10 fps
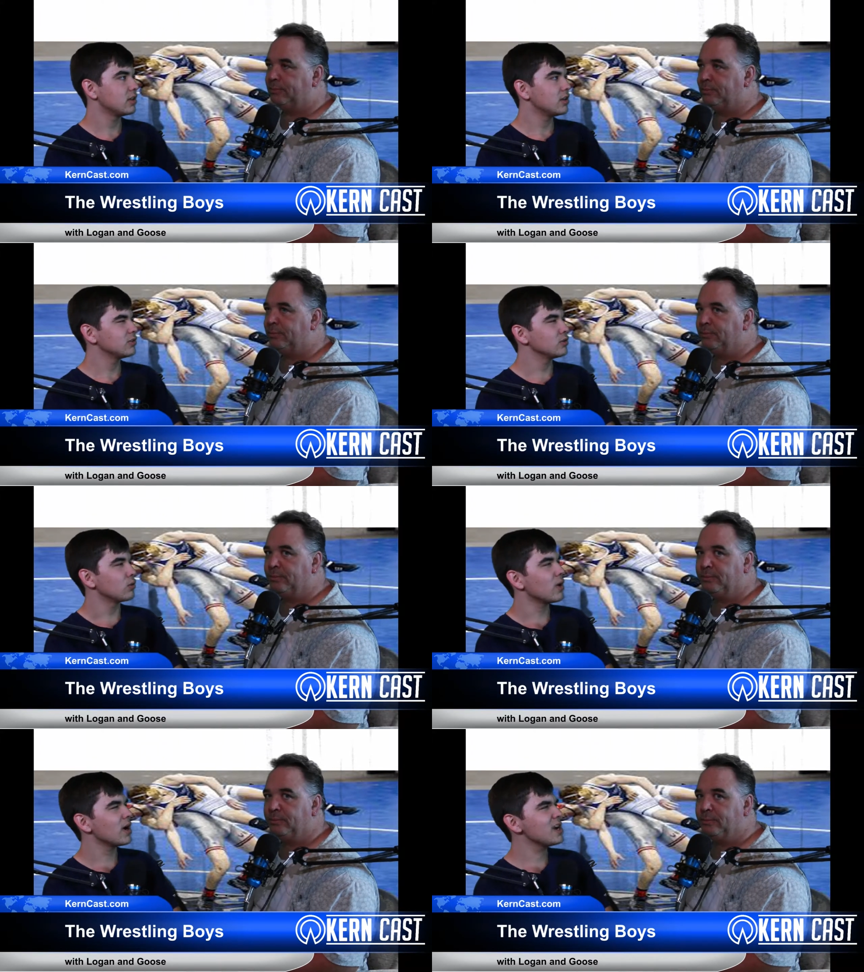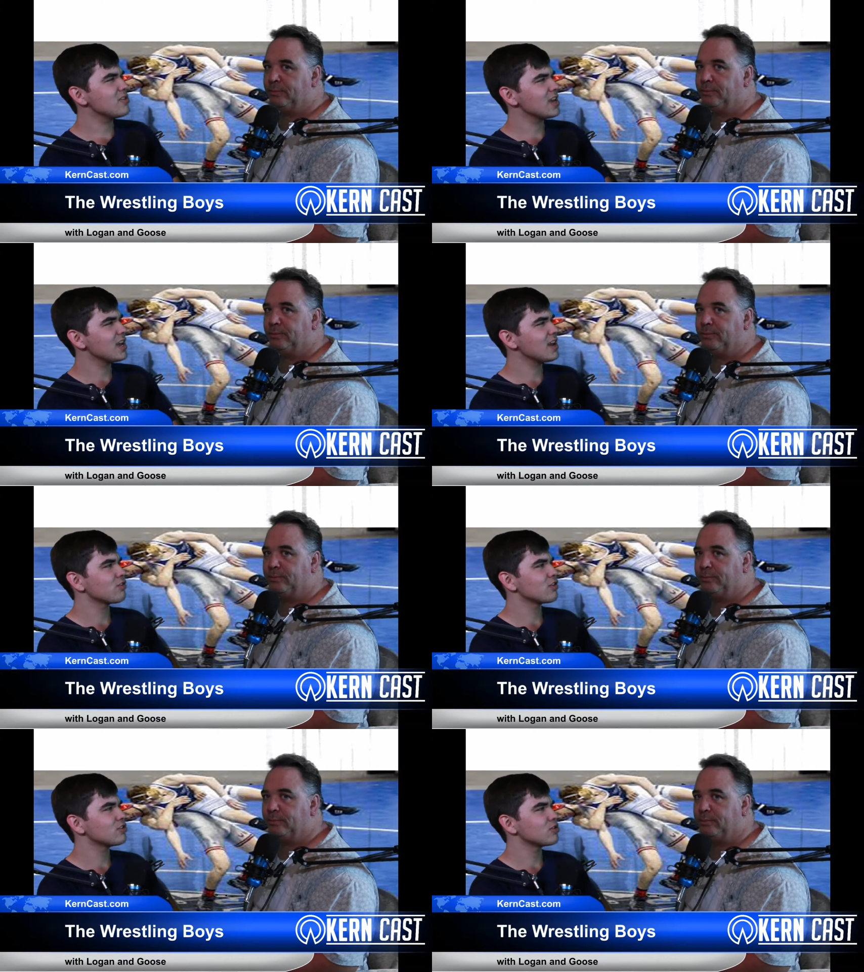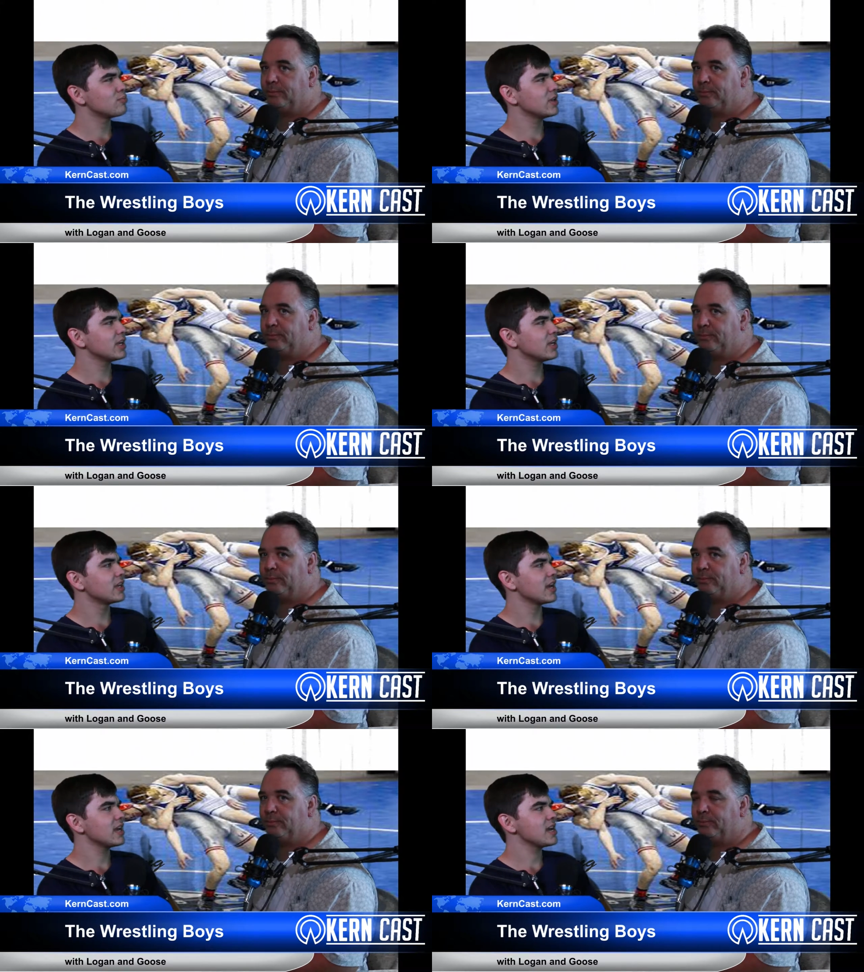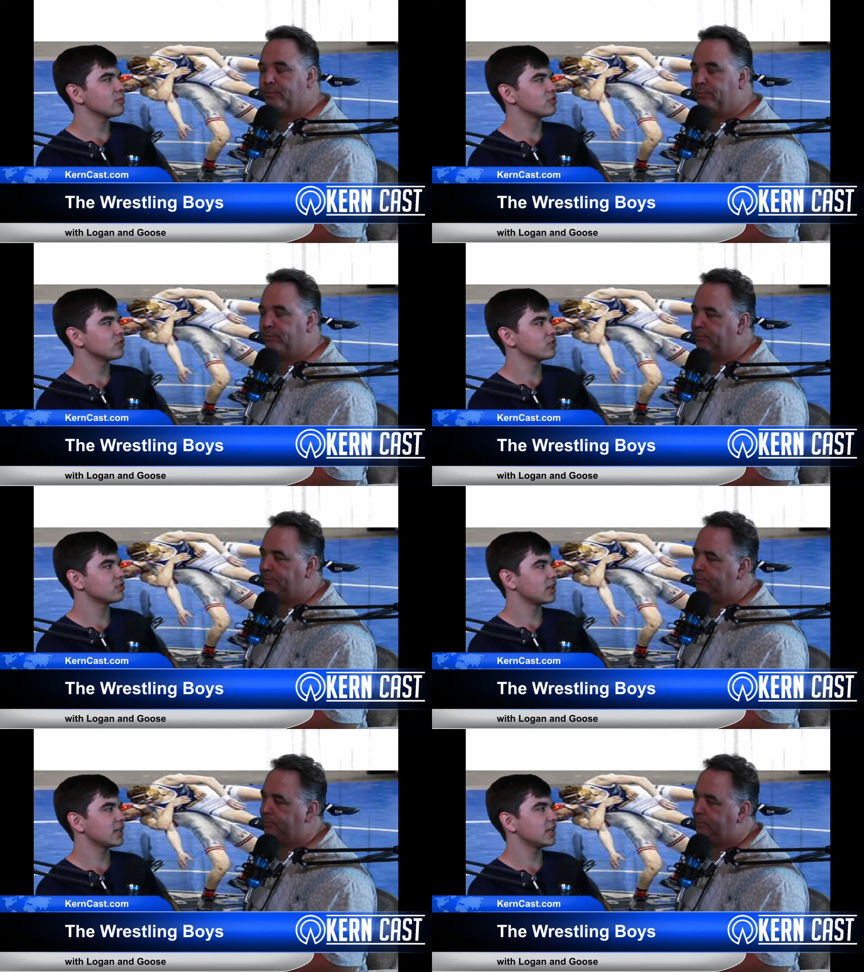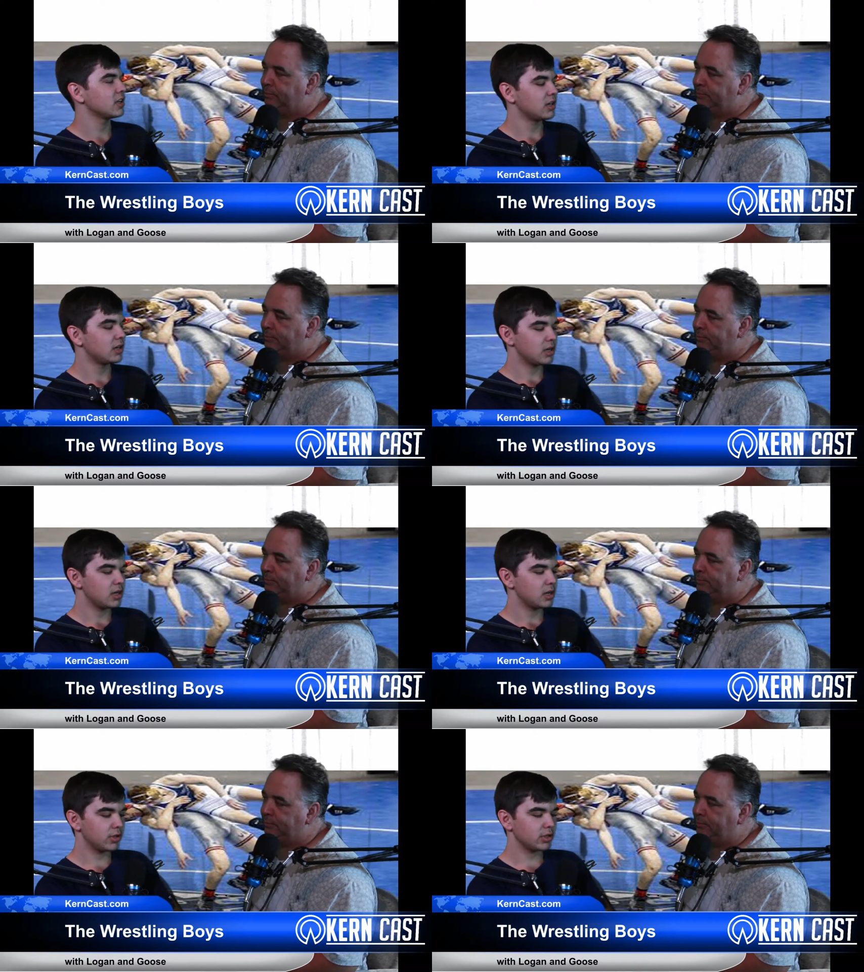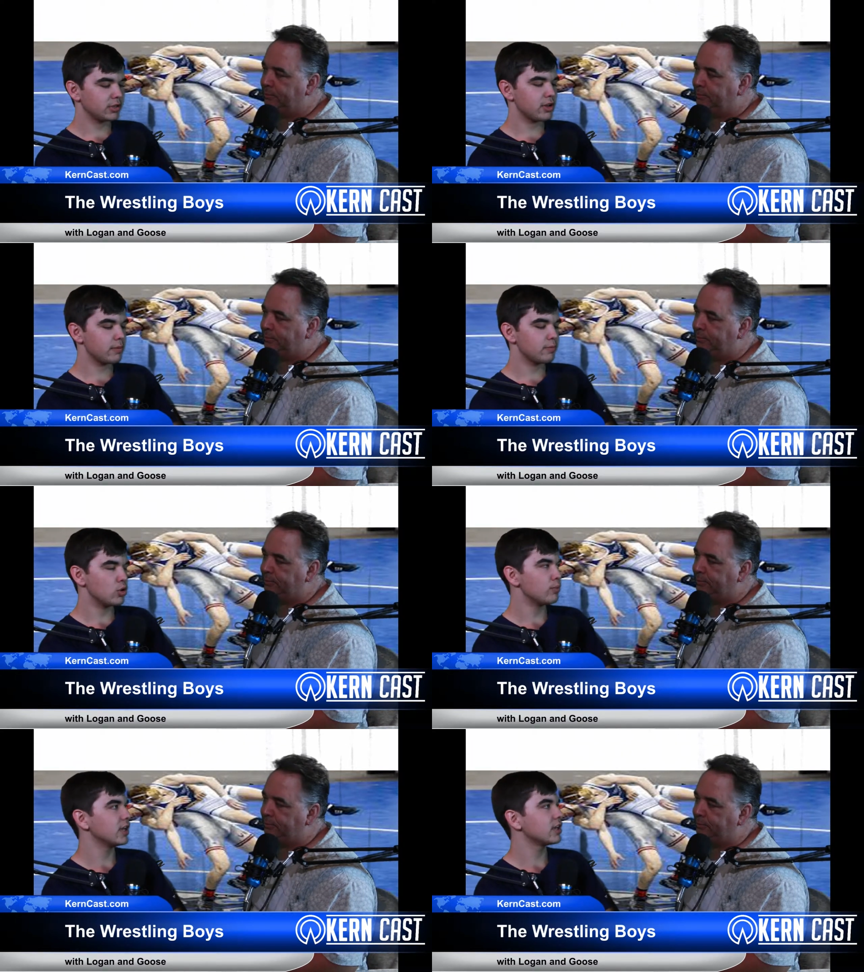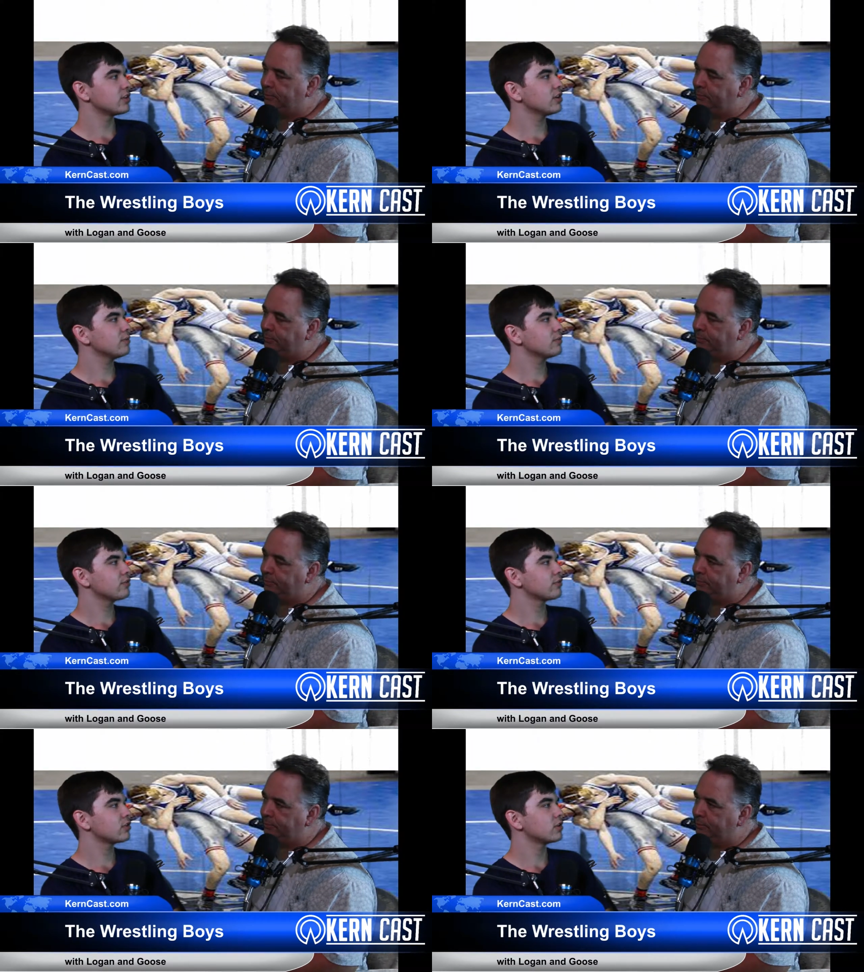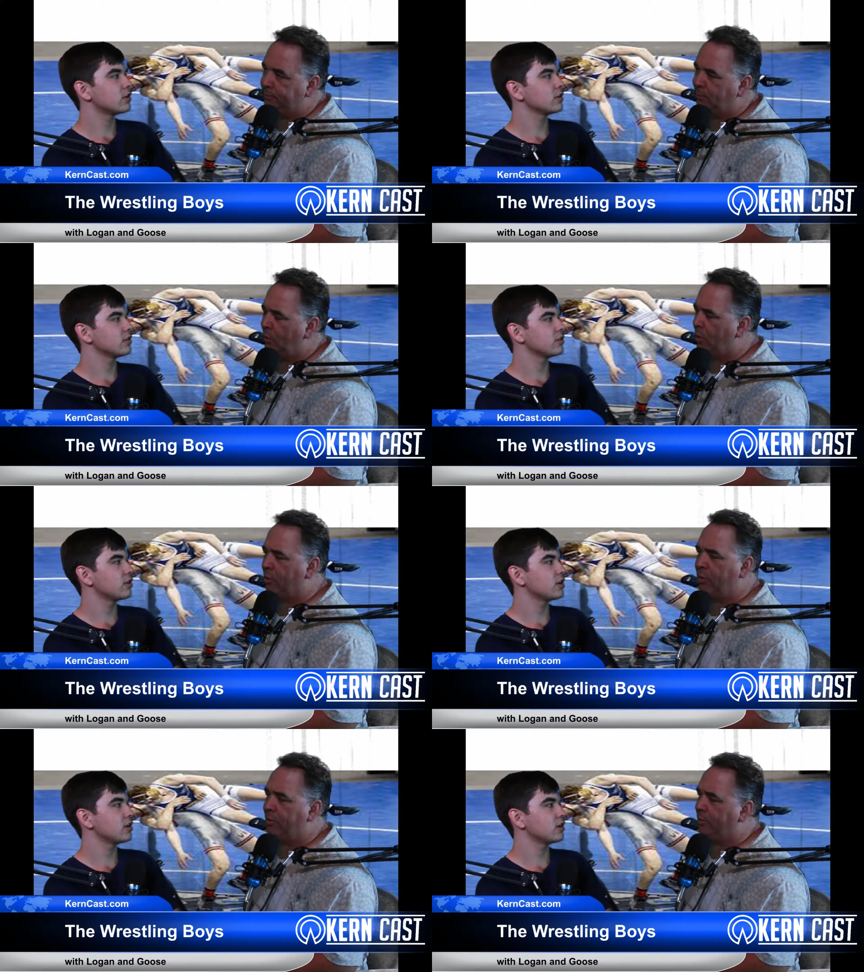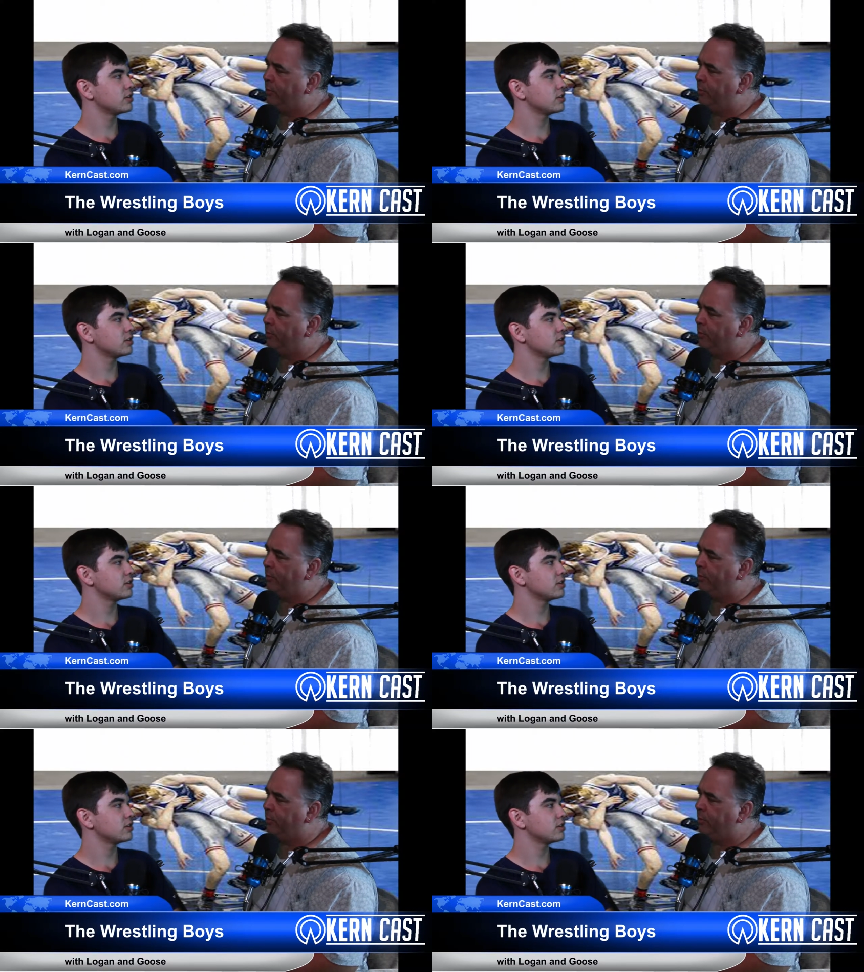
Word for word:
Speaker 1: So why do they have such a big gap? Is it to like build up momentum for the or,